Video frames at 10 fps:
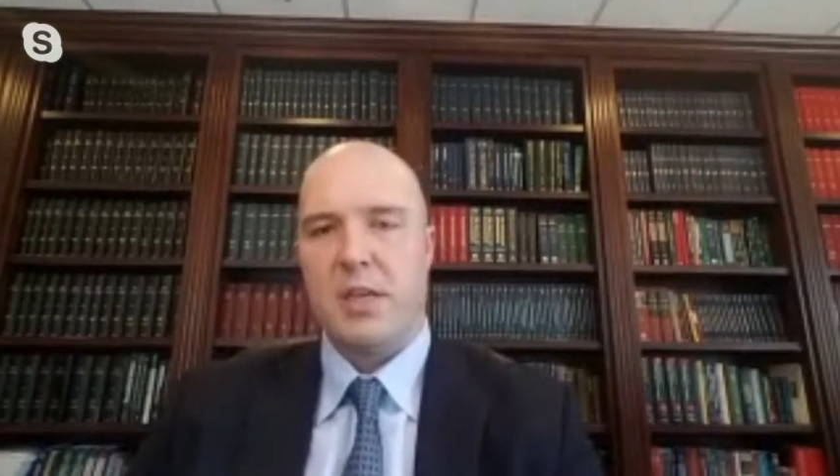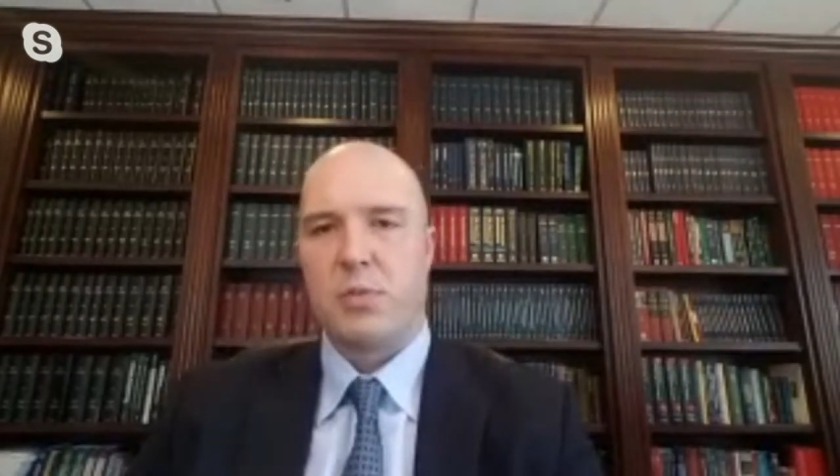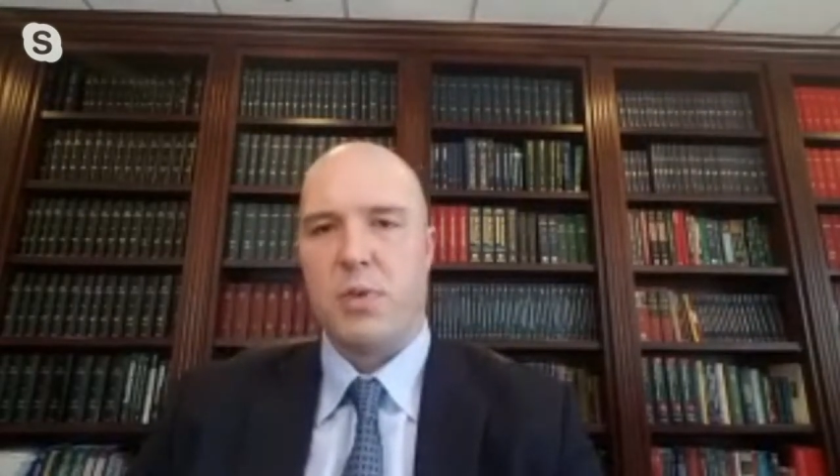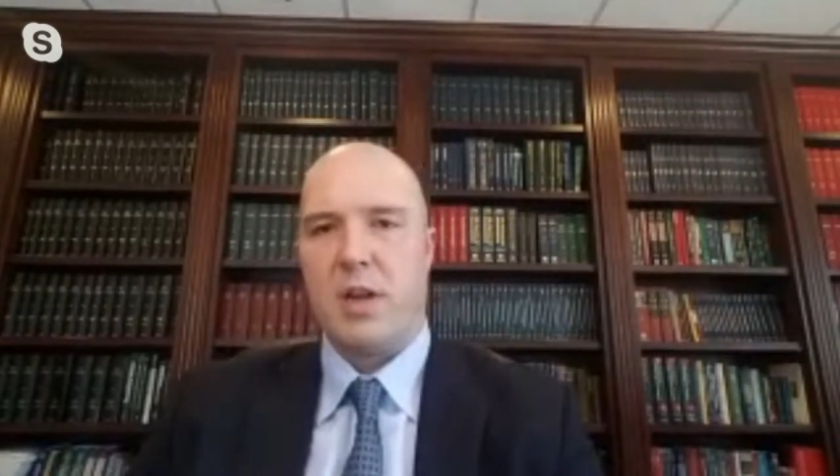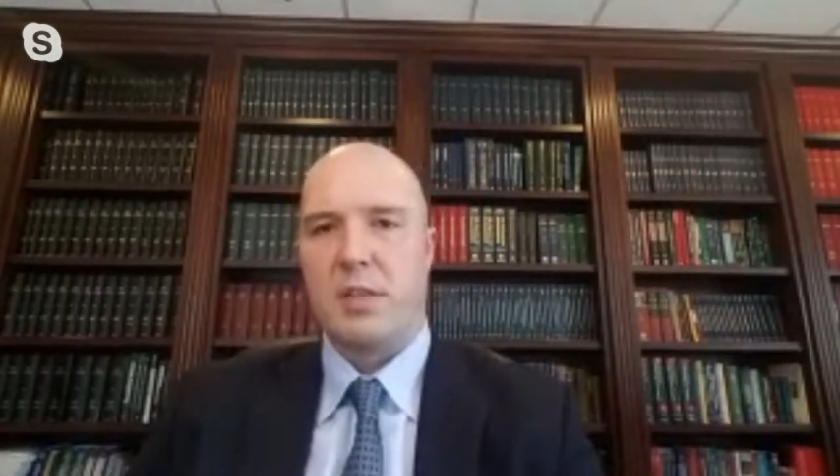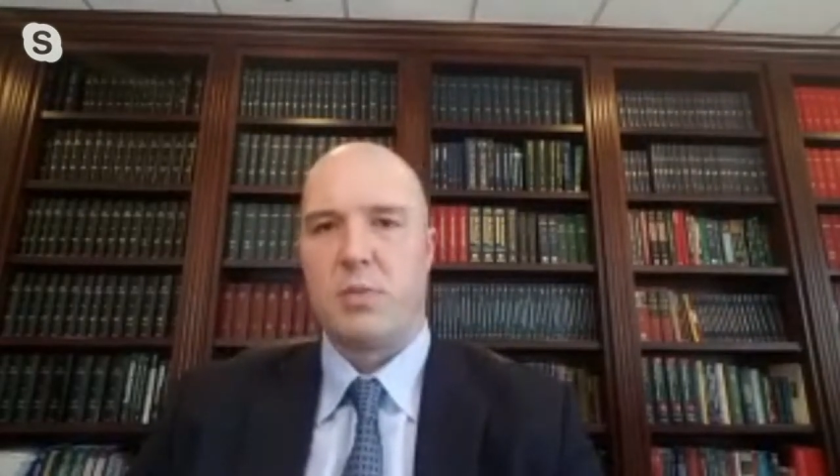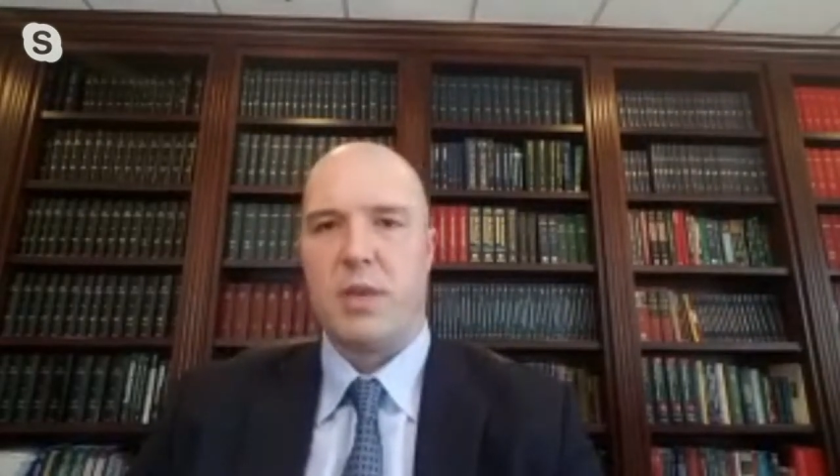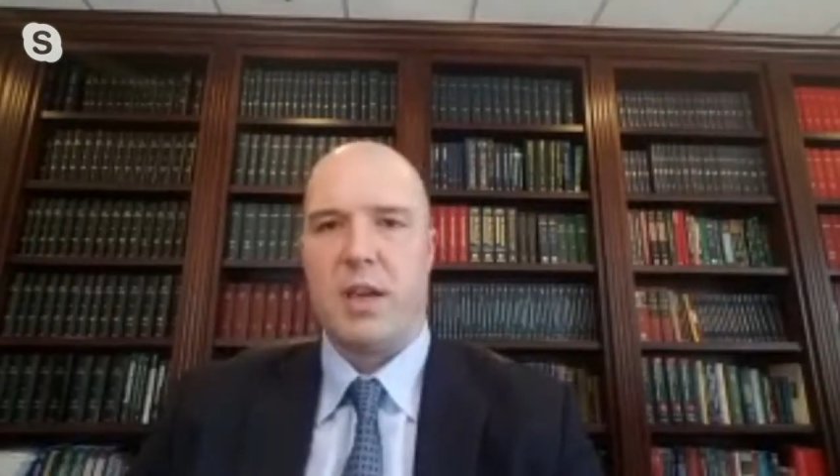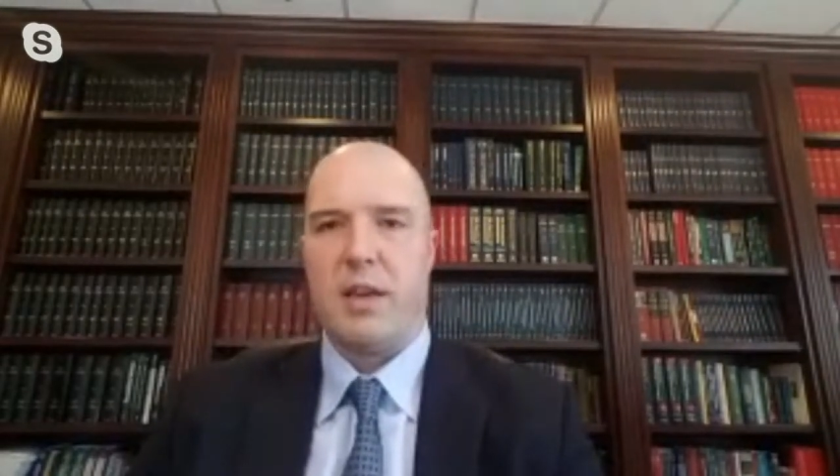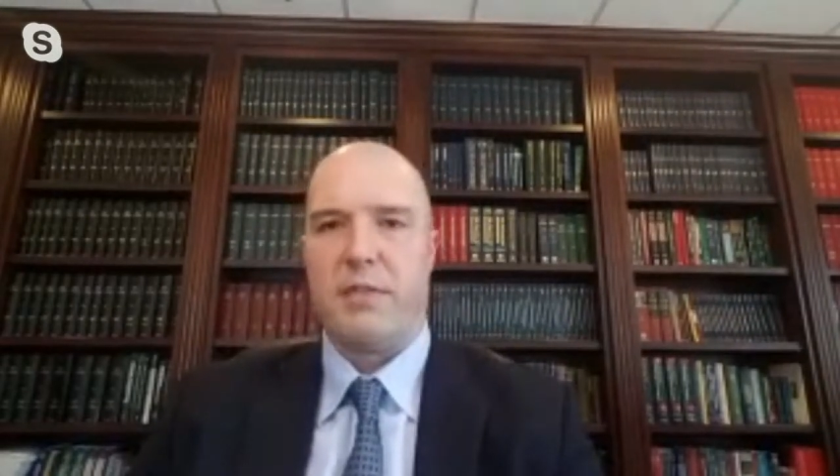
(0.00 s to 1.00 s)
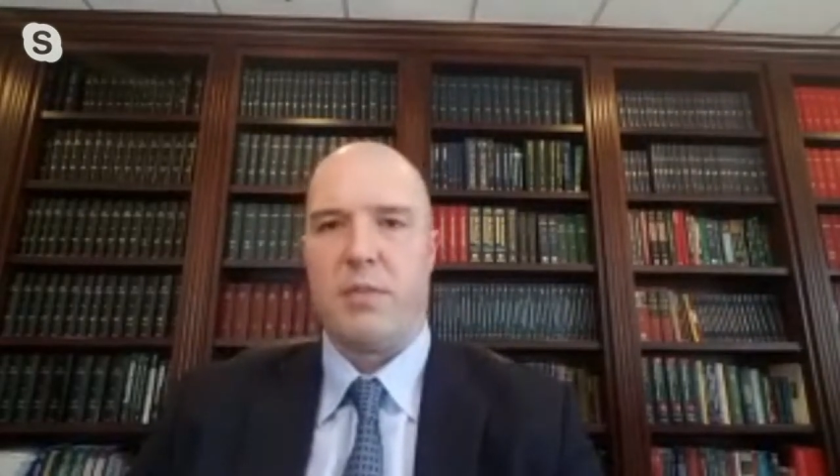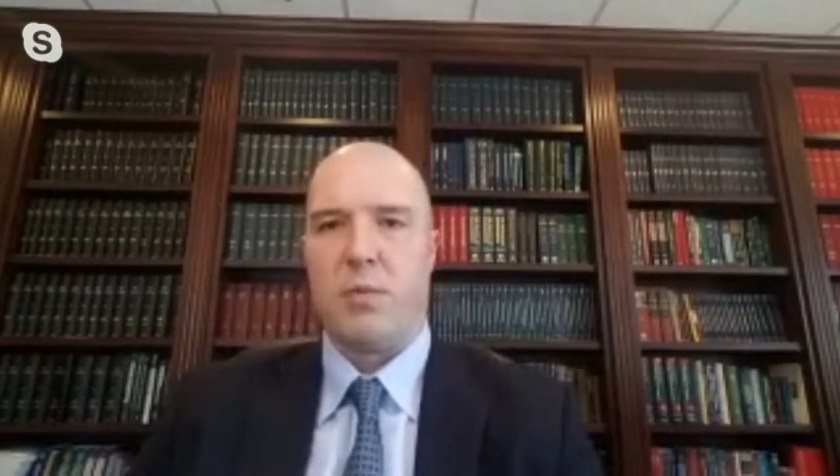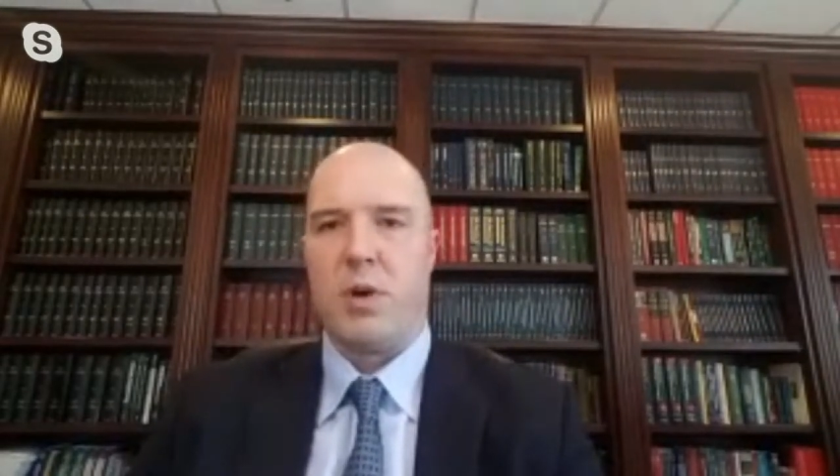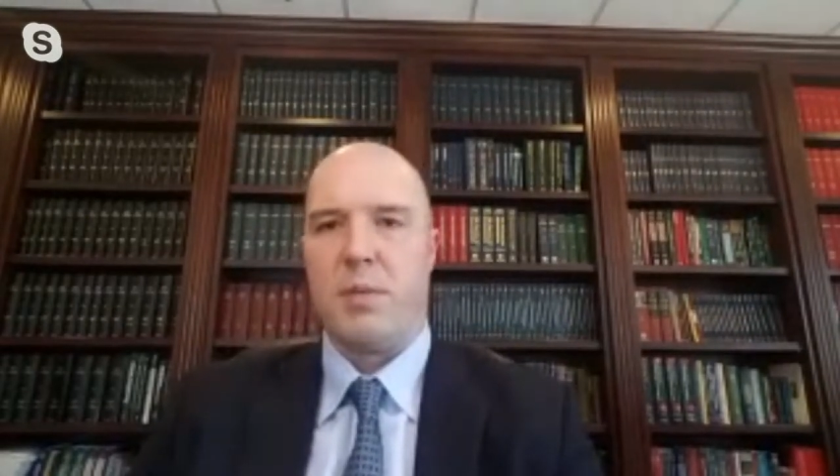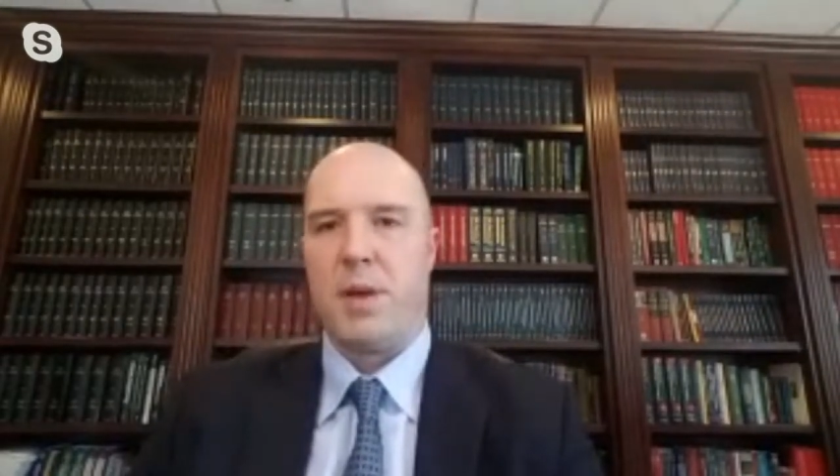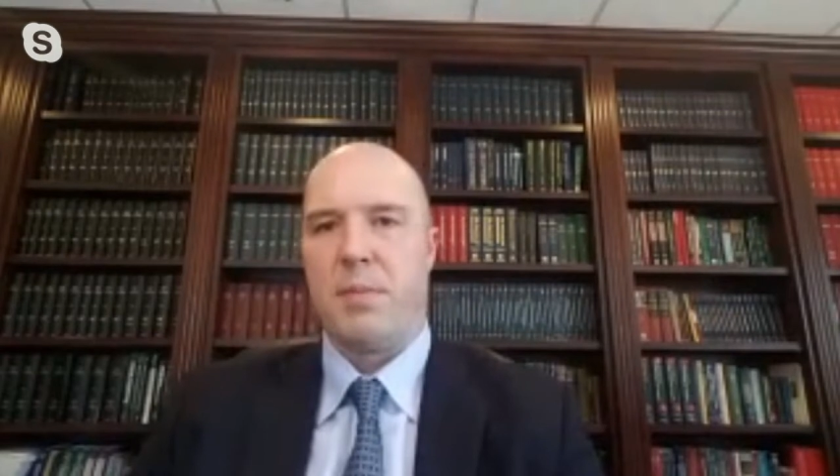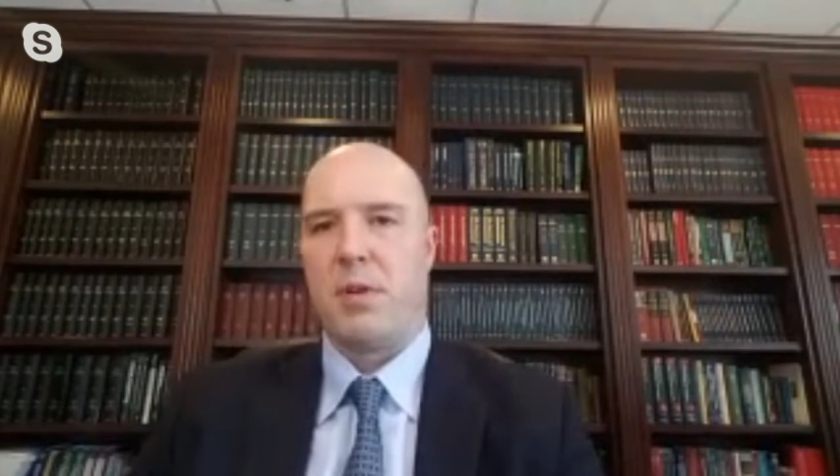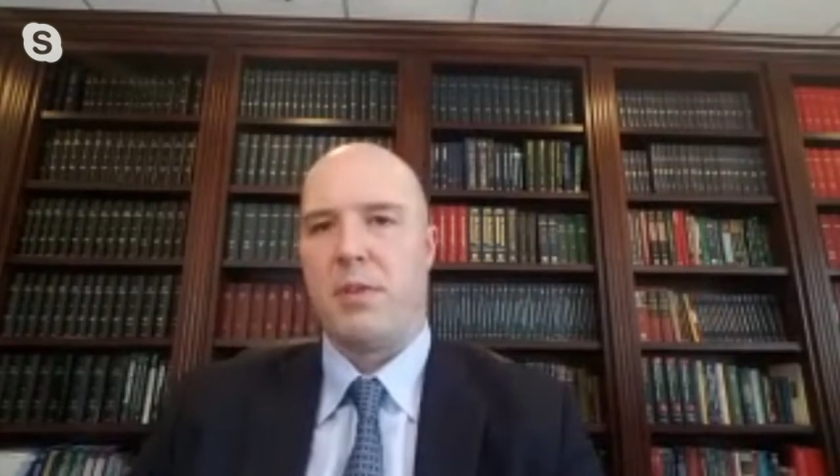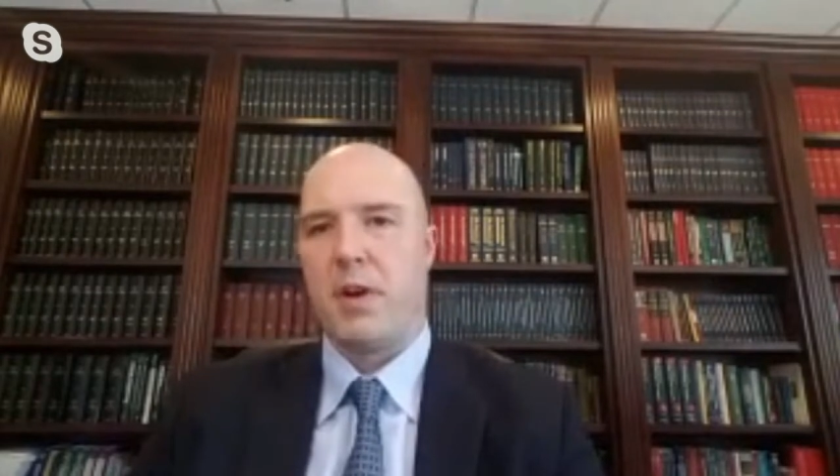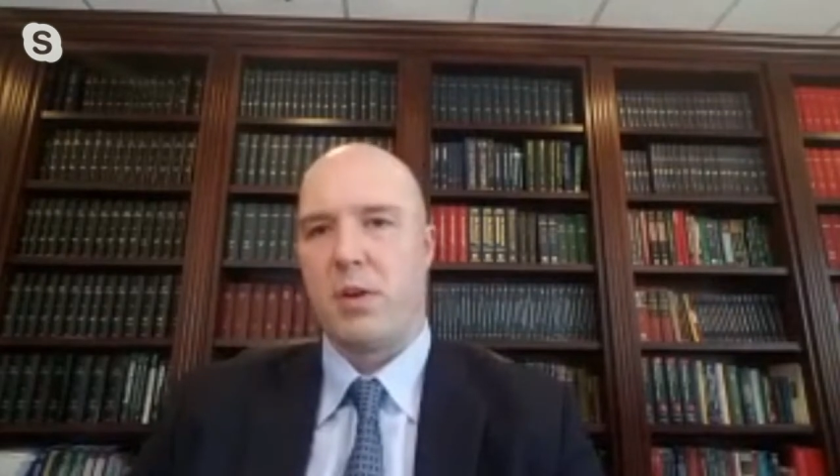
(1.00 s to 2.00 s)
as well as we have one
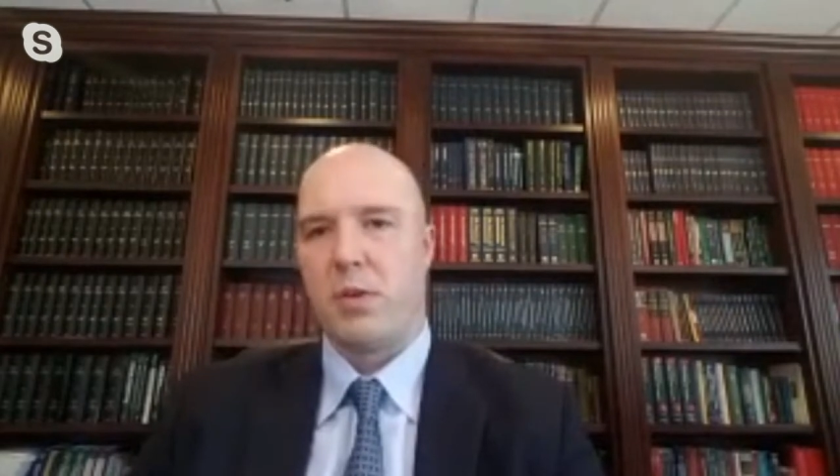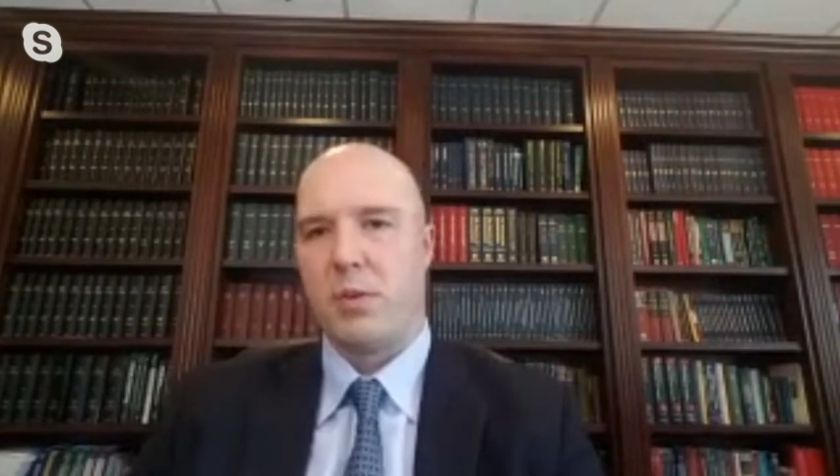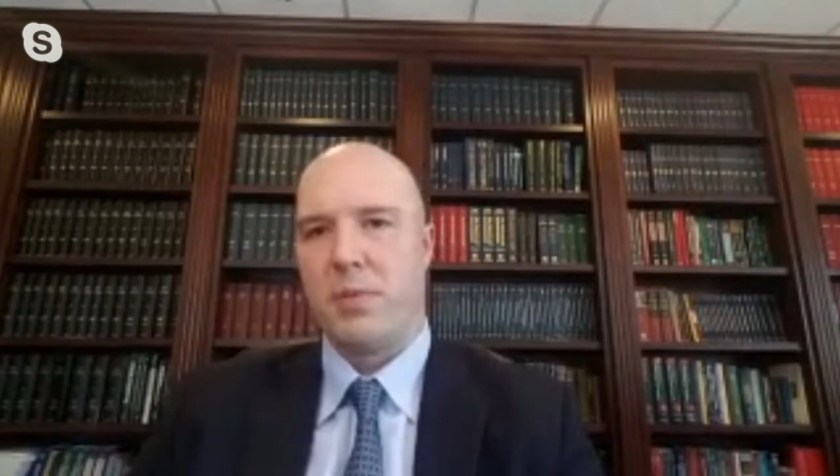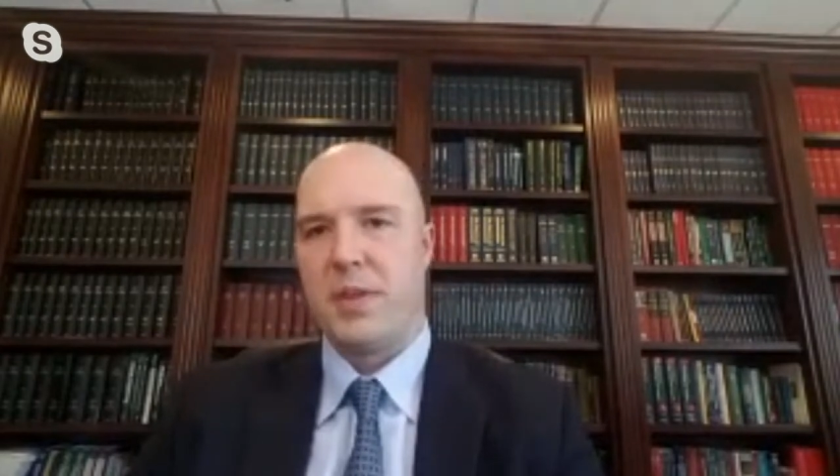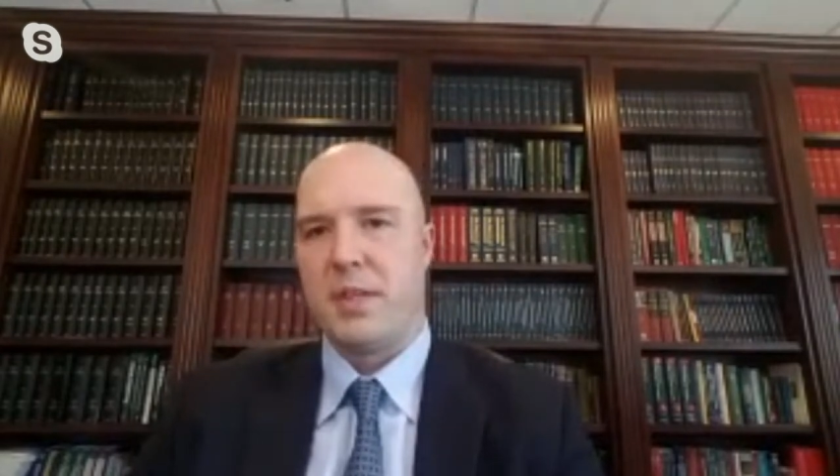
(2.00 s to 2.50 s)
member of our group